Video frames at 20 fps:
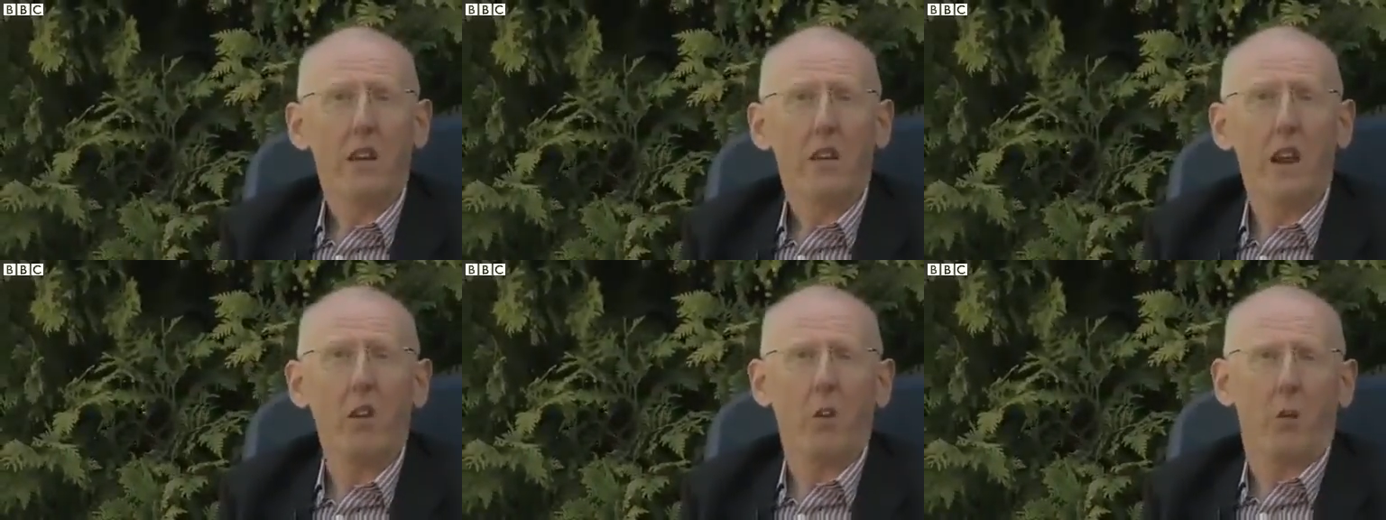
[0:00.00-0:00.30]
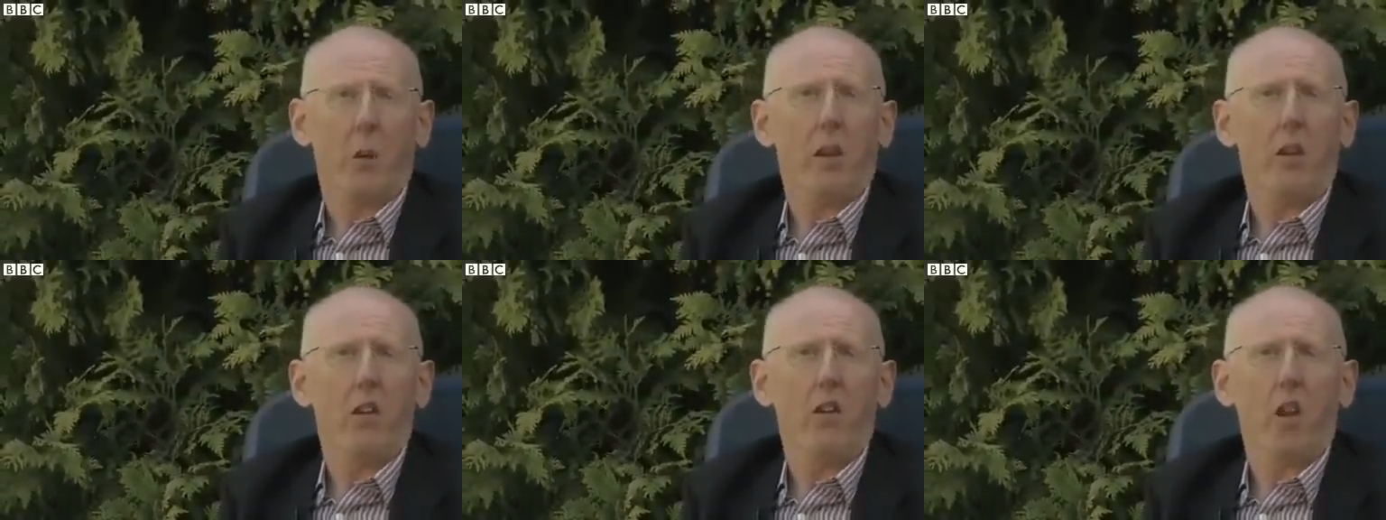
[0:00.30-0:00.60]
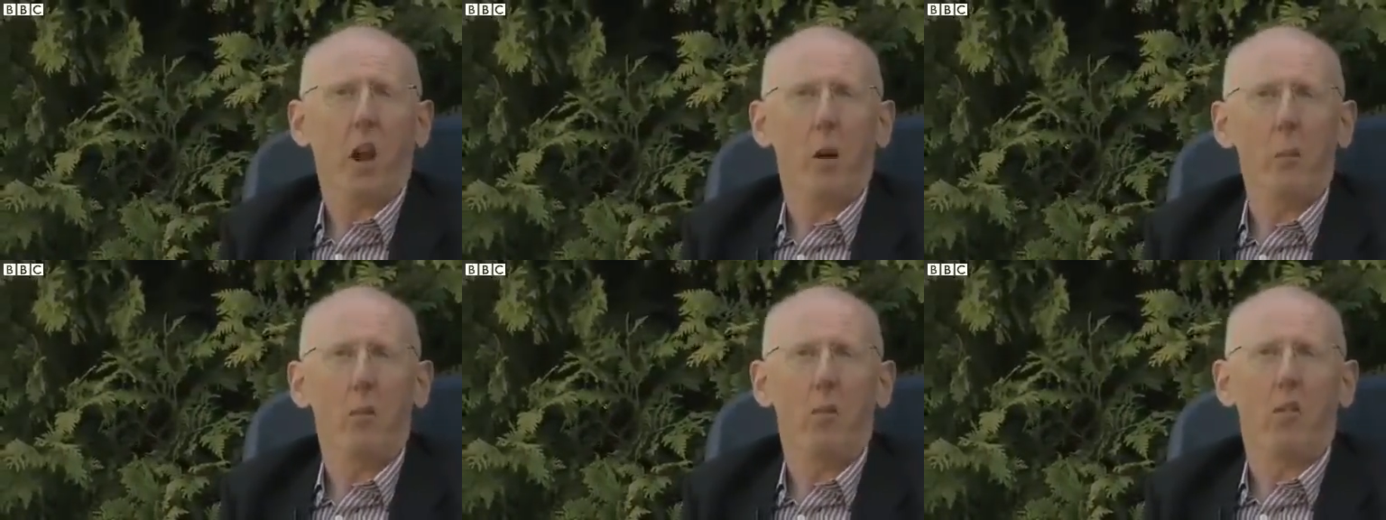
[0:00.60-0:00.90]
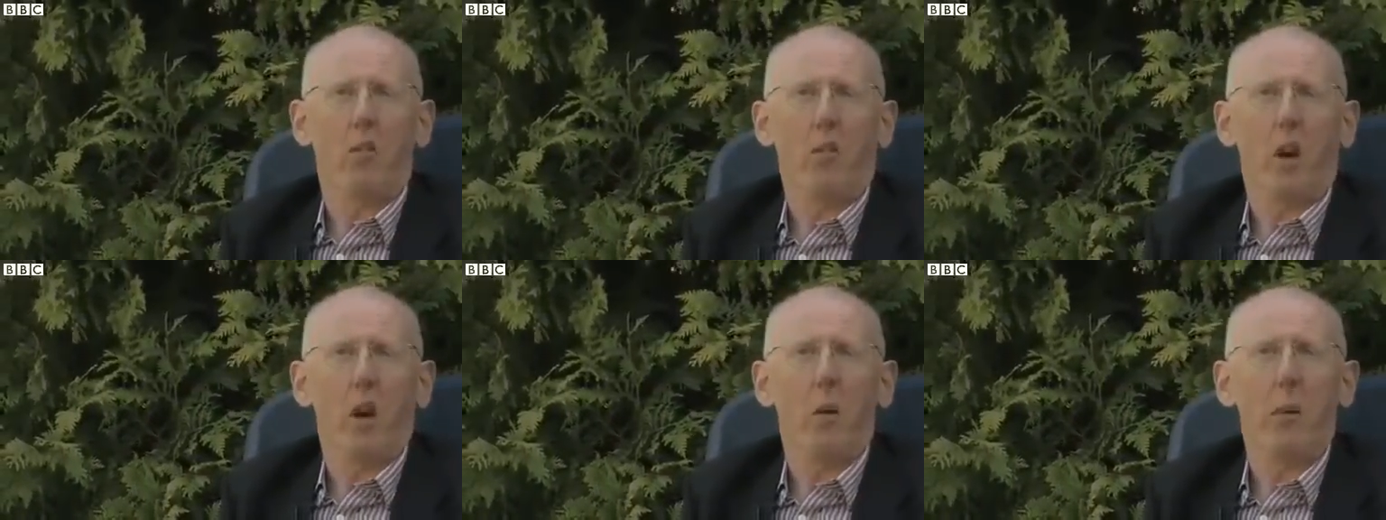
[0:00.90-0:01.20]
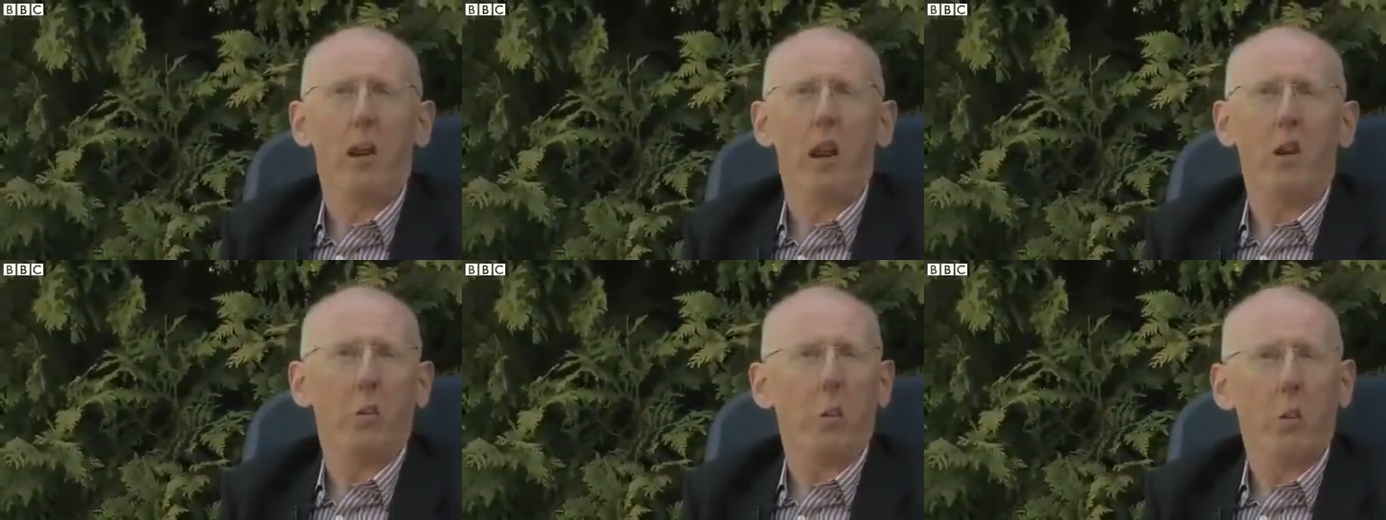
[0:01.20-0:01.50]
That's where this comes
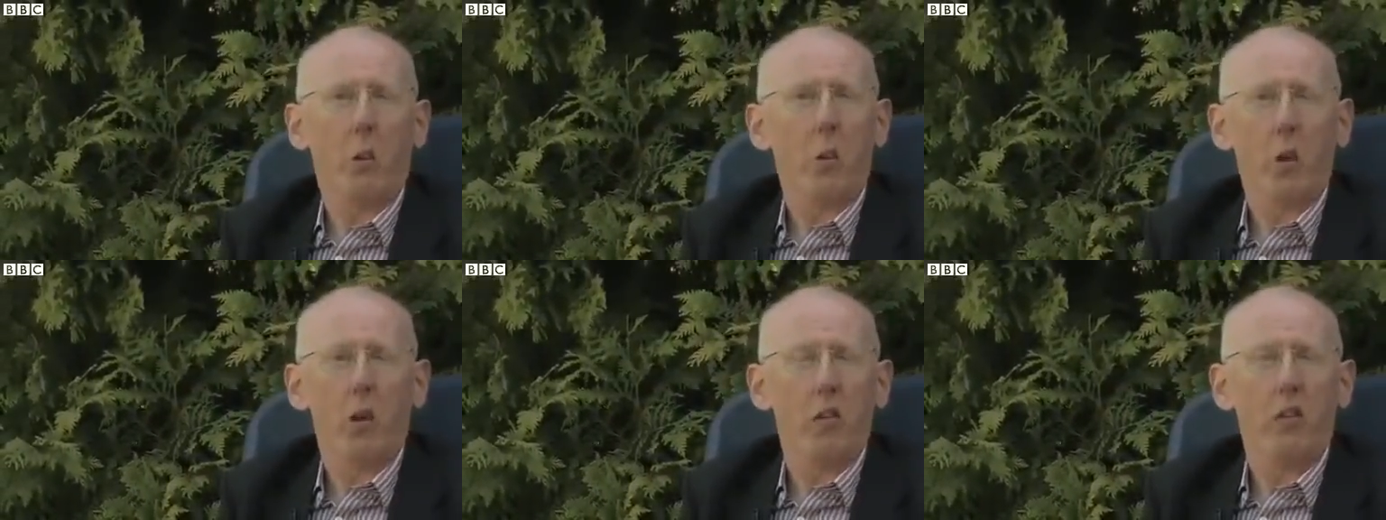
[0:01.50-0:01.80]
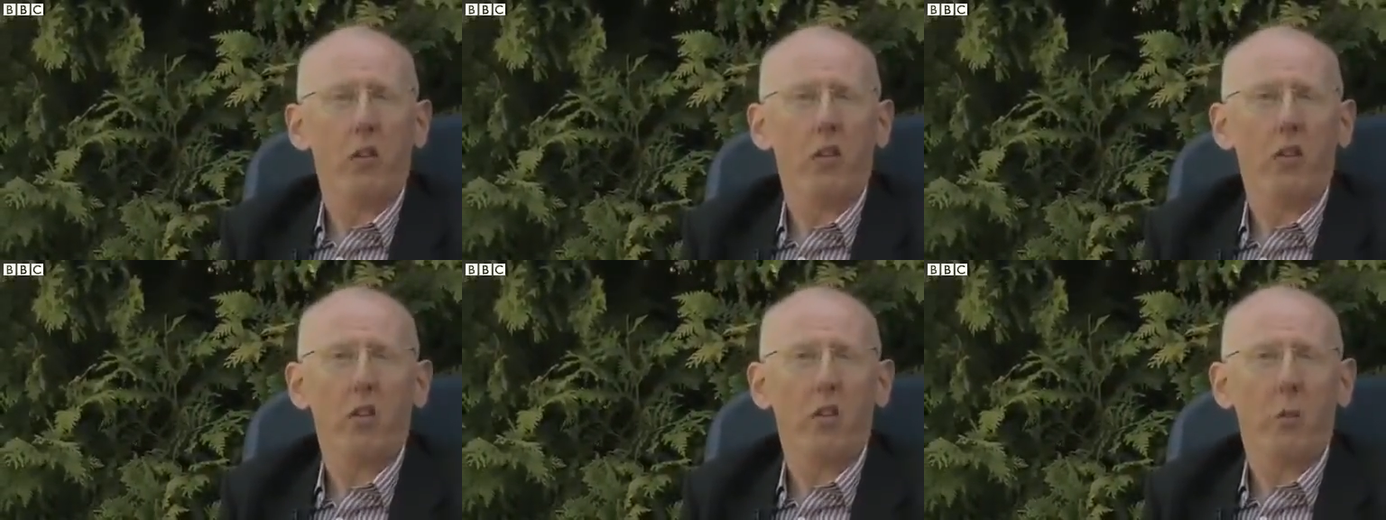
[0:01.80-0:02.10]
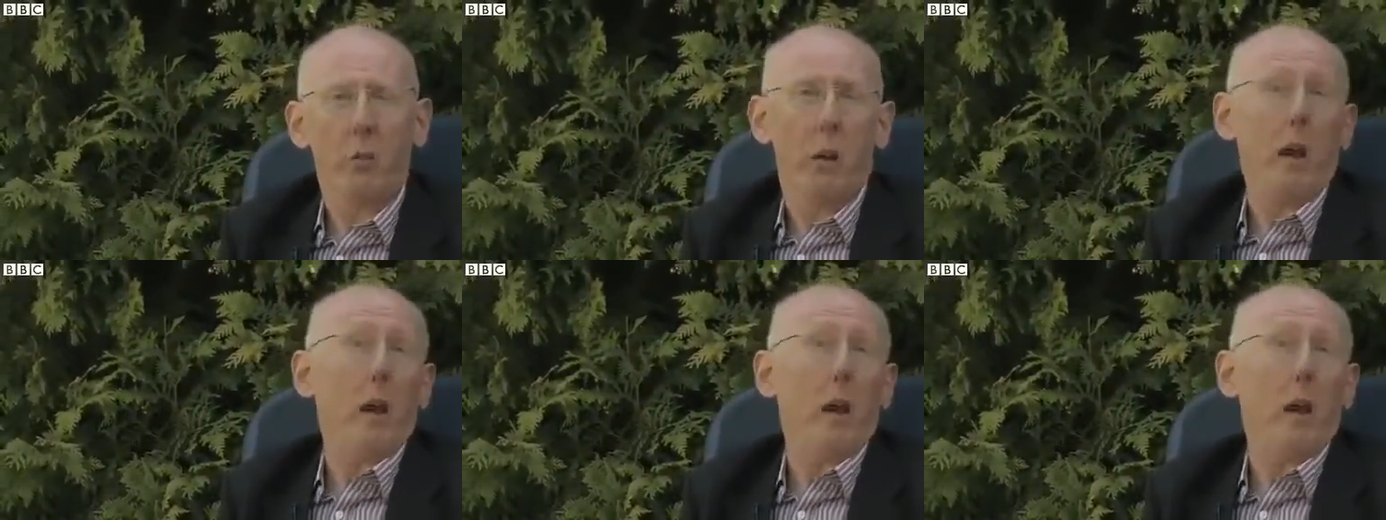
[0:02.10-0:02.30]
from, and that's what all of us have,